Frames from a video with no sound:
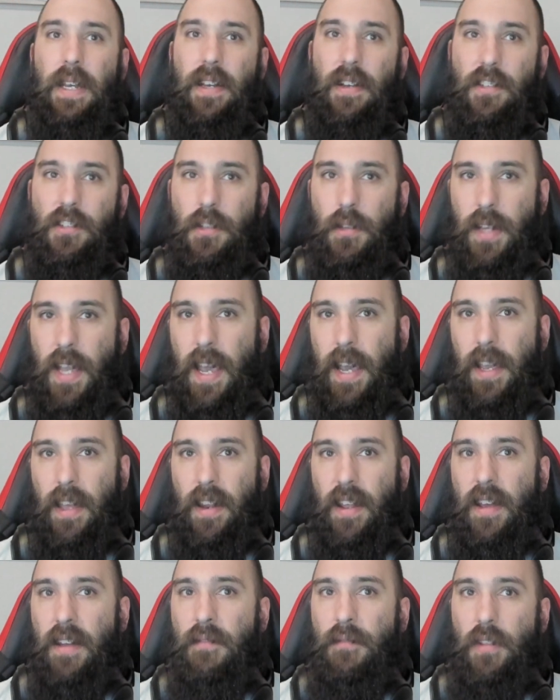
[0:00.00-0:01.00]
because you
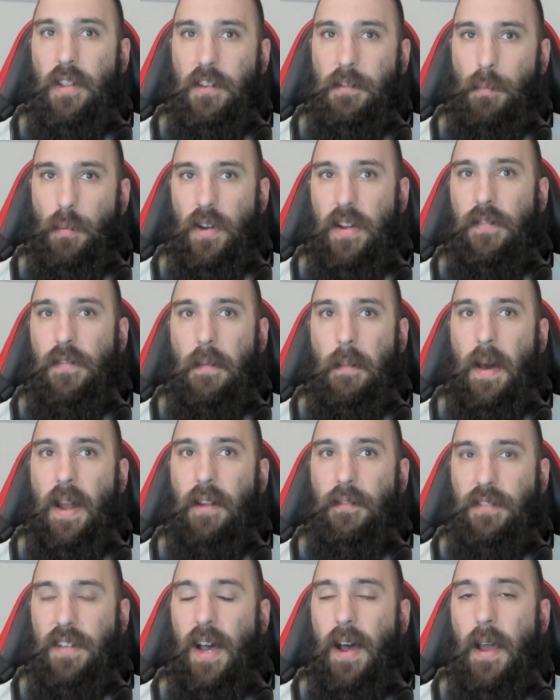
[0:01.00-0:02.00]
can't get in for this brief
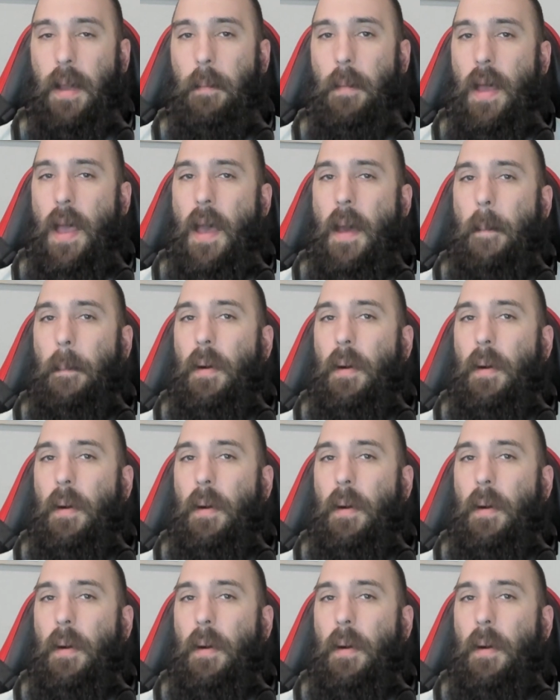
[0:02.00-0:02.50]
amount of time.